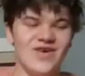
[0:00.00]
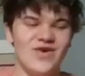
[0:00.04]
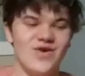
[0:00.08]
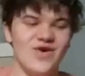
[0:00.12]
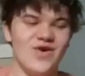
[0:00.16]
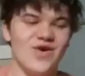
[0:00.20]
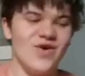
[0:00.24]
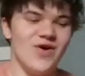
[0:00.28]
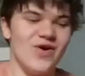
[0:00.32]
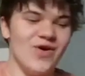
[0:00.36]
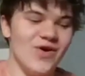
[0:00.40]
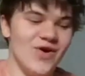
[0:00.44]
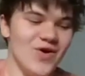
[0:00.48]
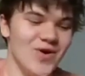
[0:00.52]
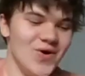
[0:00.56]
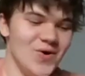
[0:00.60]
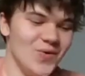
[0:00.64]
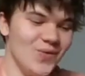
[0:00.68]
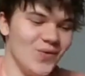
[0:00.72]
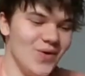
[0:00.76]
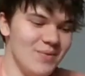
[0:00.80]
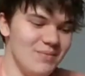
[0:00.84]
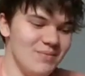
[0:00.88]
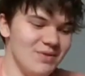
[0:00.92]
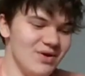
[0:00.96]

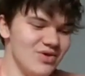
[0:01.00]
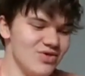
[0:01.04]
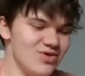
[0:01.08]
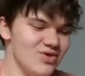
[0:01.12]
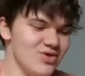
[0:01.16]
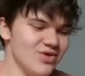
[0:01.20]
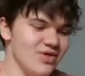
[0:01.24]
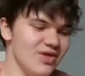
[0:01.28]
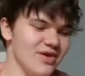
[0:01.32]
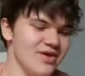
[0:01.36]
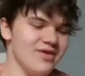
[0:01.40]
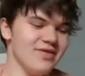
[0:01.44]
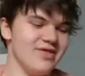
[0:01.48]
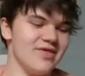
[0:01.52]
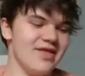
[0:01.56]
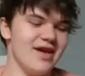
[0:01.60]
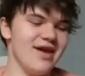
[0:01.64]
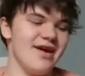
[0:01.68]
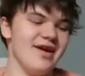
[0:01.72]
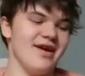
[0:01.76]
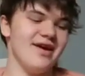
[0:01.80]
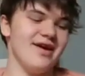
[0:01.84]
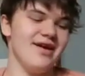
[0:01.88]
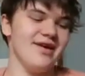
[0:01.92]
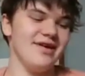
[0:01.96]
Oh, what made you think
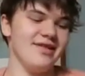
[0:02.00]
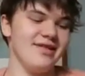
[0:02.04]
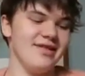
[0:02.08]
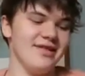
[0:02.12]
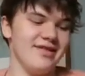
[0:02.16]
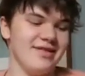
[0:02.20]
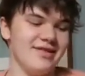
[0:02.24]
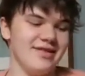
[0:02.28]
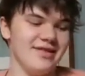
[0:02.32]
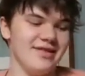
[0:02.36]
that?